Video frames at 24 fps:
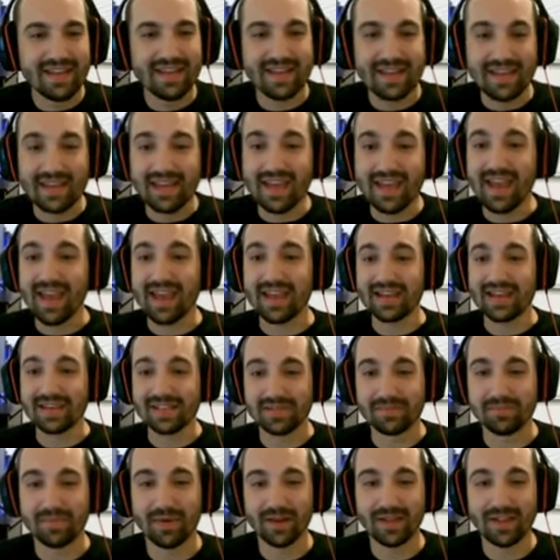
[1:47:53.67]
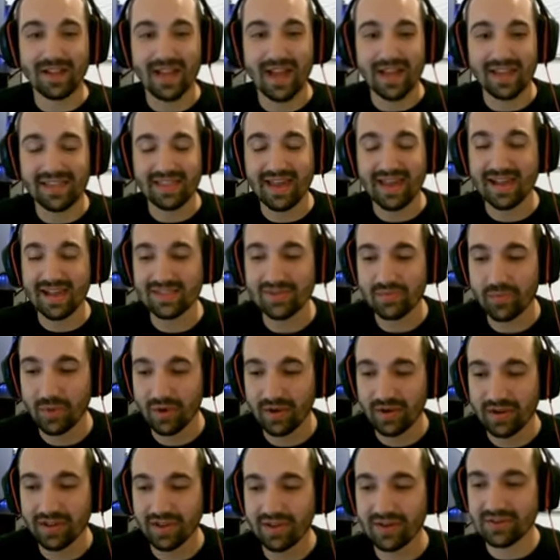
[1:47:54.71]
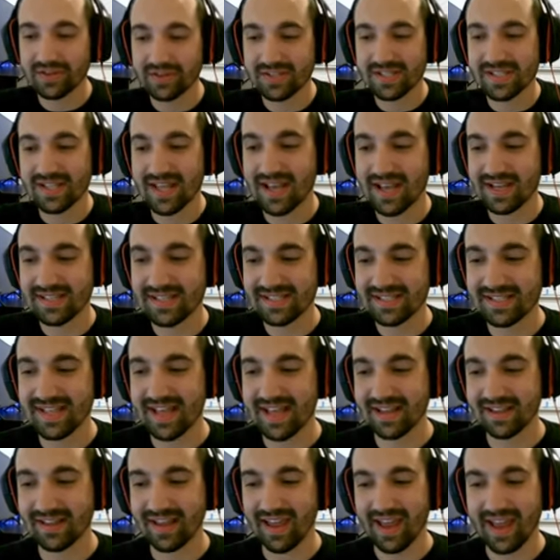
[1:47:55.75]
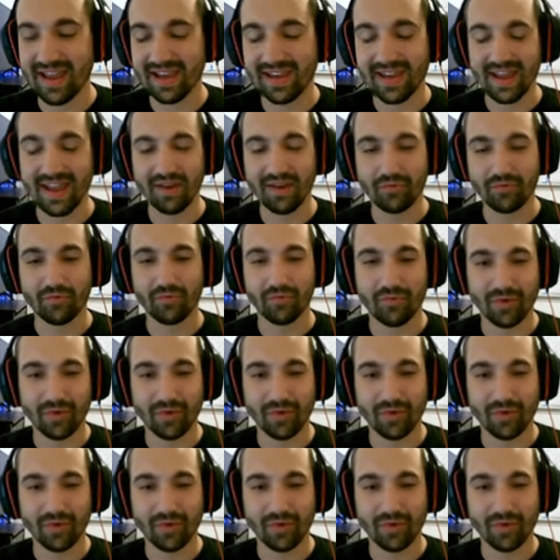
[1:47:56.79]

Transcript: He is, yeah. But, like, that's one of those things that, like, it really...